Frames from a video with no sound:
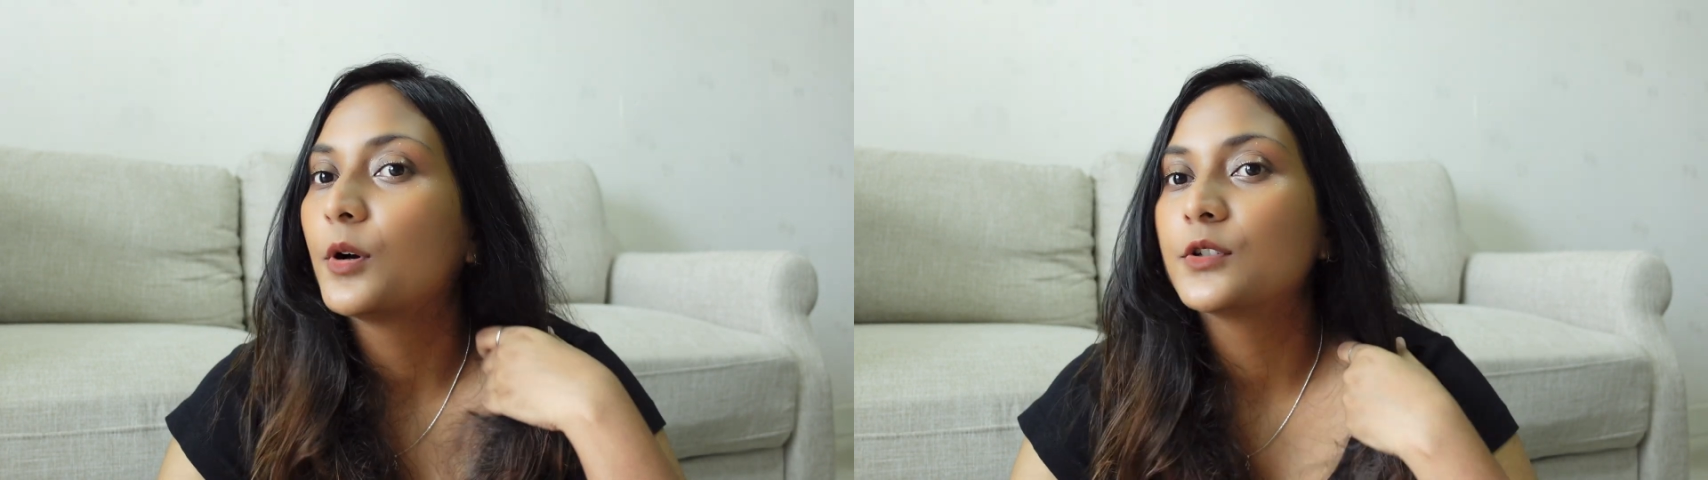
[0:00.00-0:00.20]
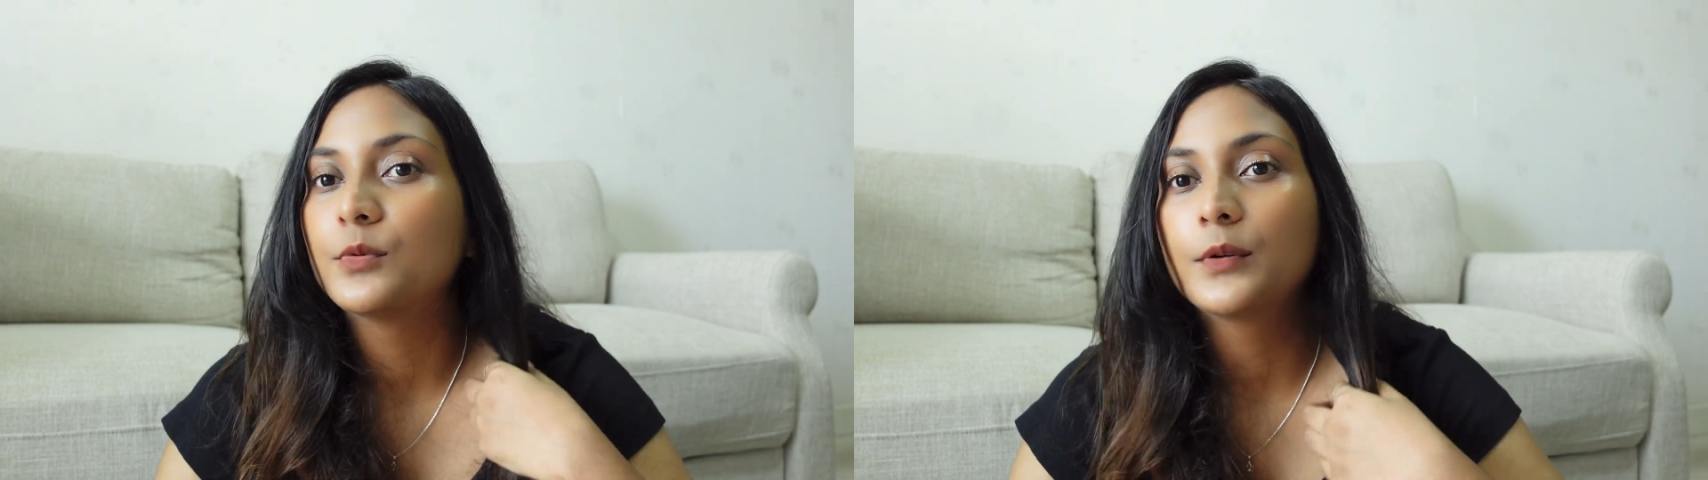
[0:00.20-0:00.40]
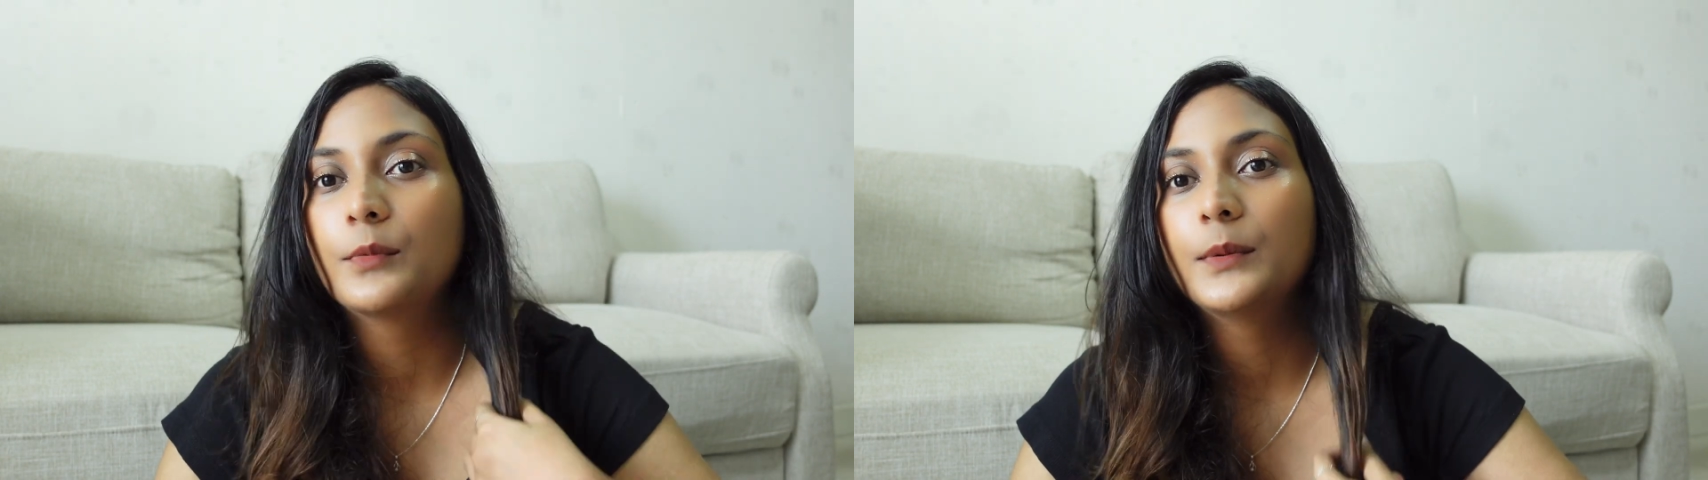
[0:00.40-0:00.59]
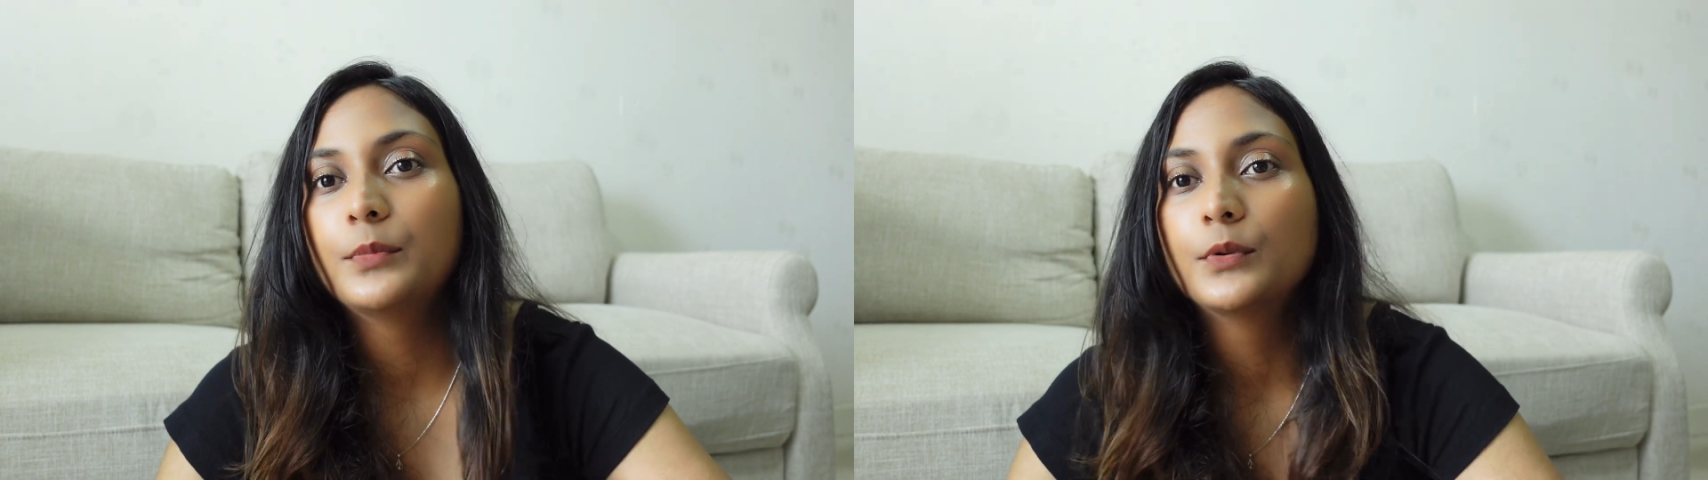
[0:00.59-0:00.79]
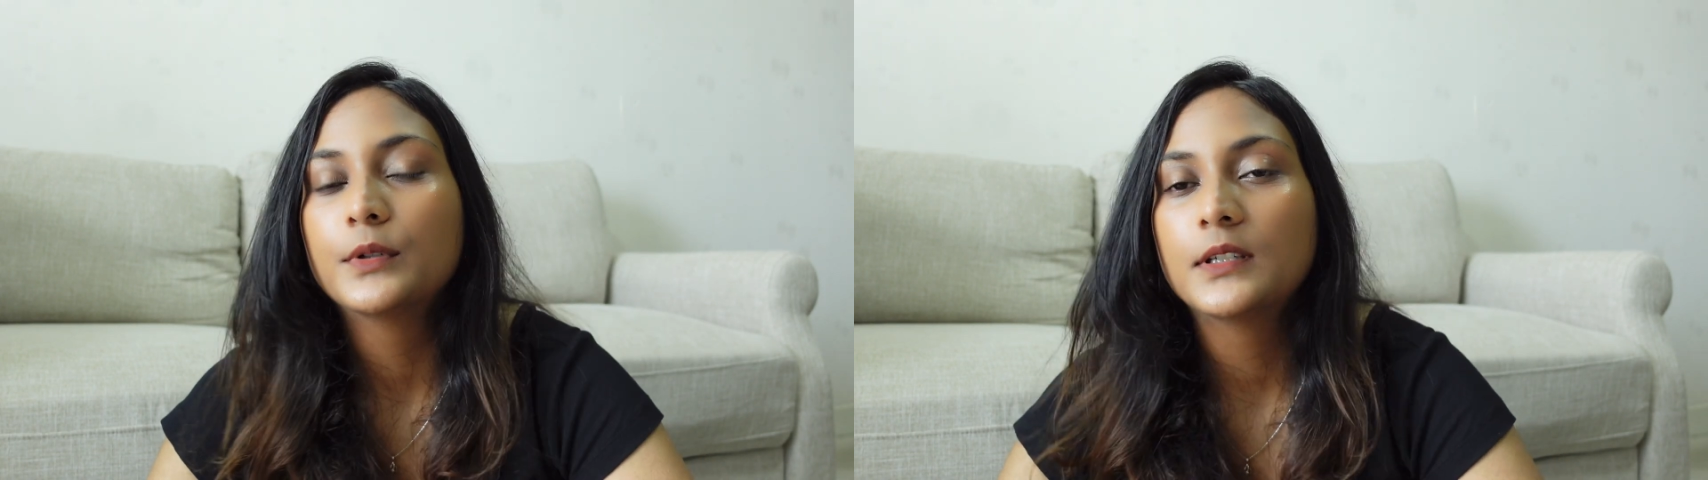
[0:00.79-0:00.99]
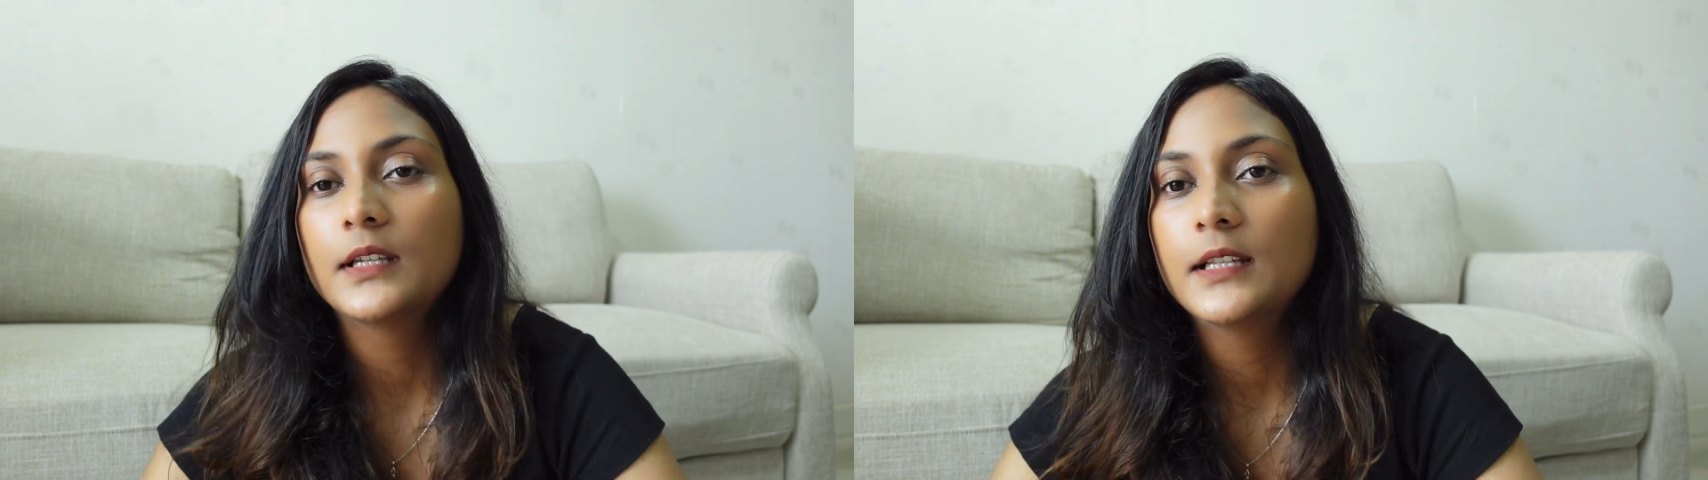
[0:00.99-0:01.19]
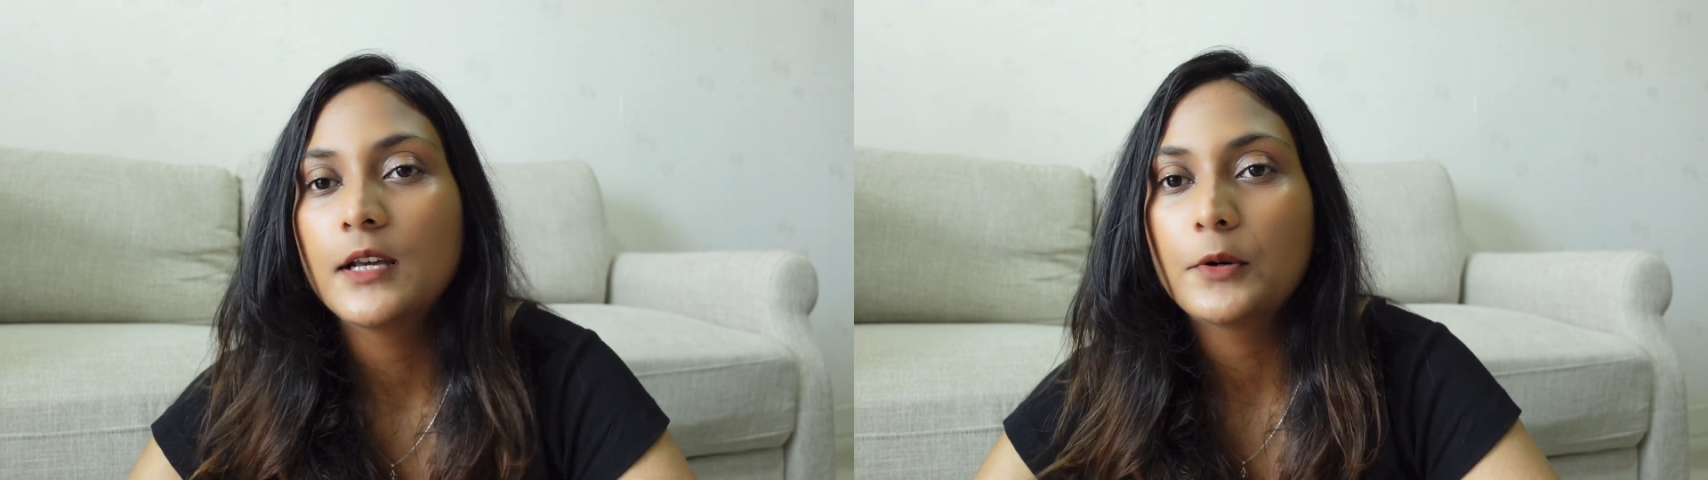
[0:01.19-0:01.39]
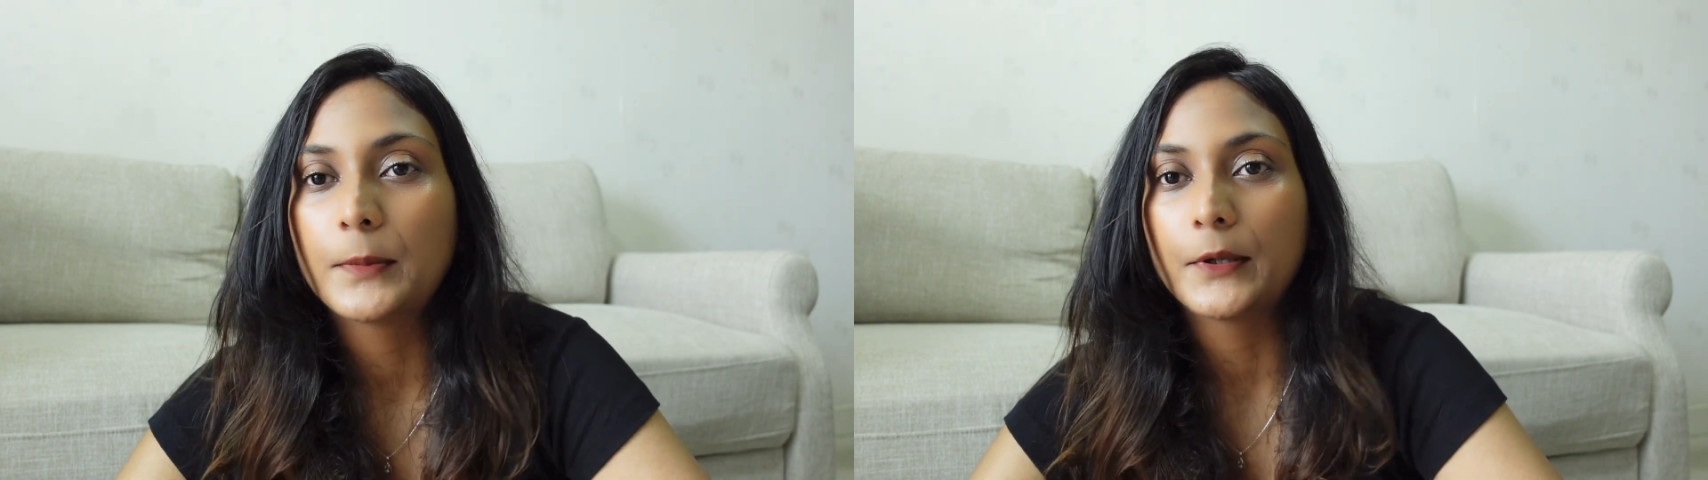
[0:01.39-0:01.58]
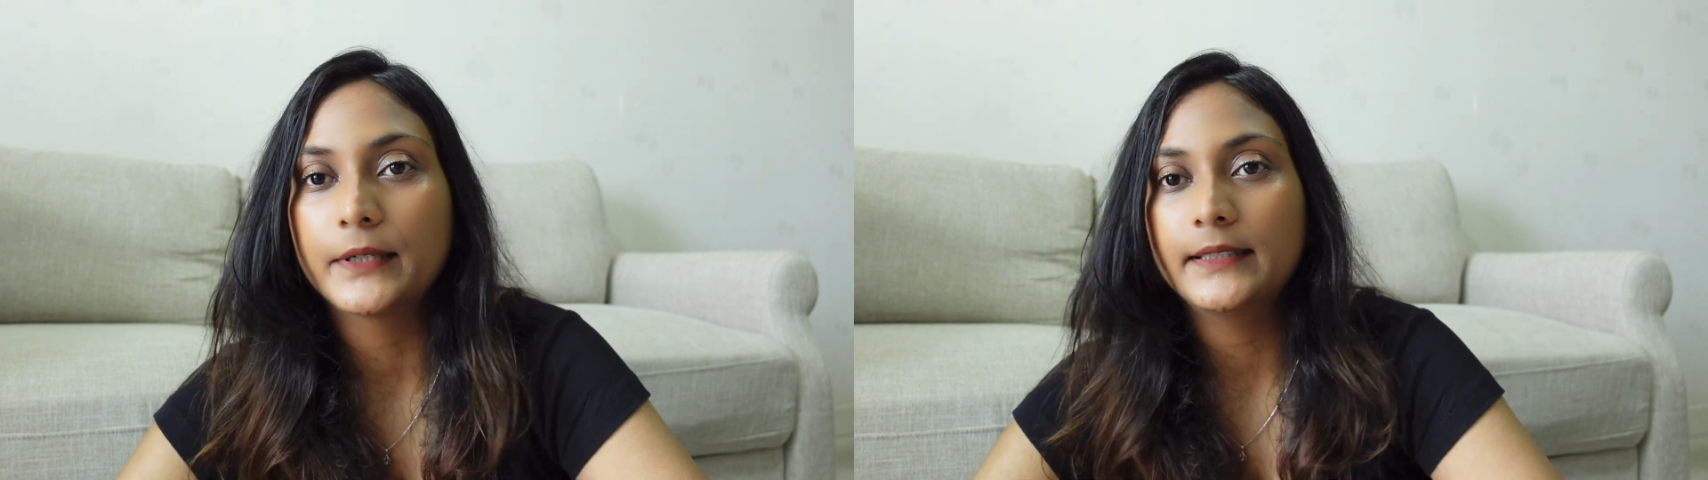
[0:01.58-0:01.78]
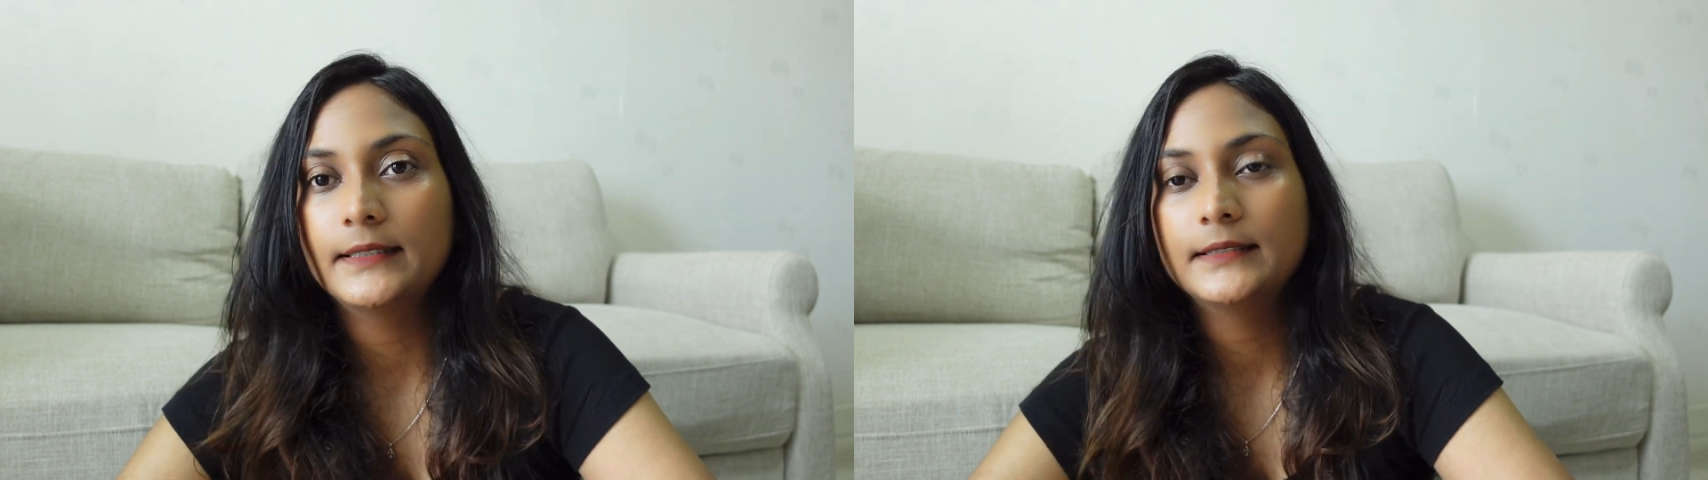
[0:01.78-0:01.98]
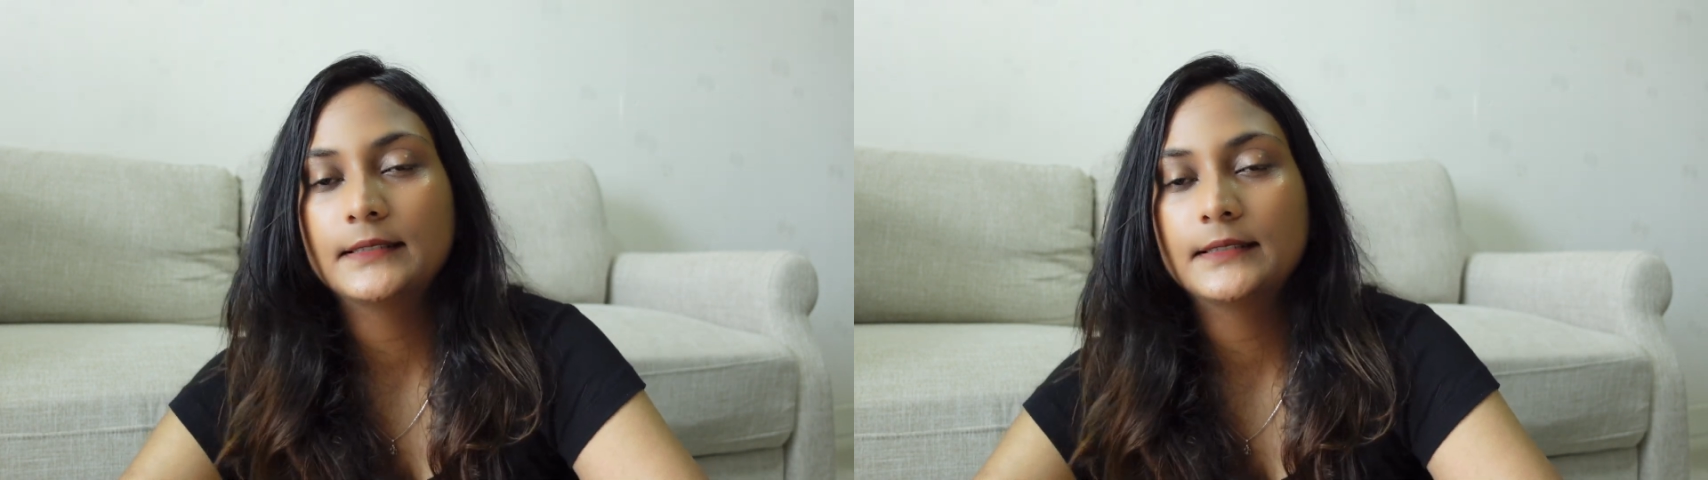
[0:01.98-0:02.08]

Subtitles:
watch what we put in our body